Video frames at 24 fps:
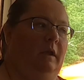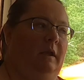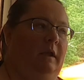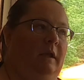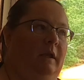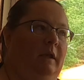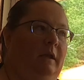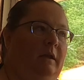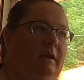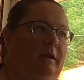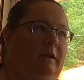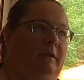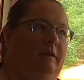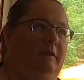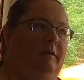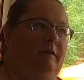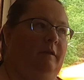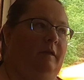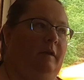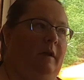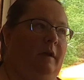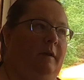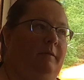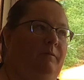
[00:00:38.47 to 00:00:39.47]

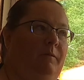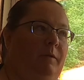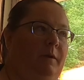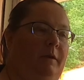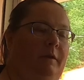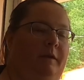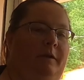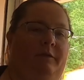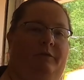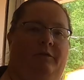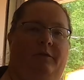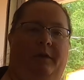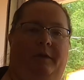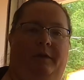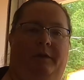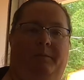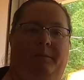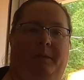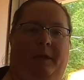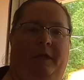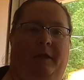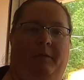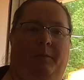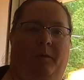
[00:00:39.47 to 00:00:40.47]
I'm really trying to
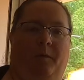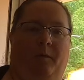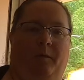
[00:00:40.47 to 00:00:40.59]
make a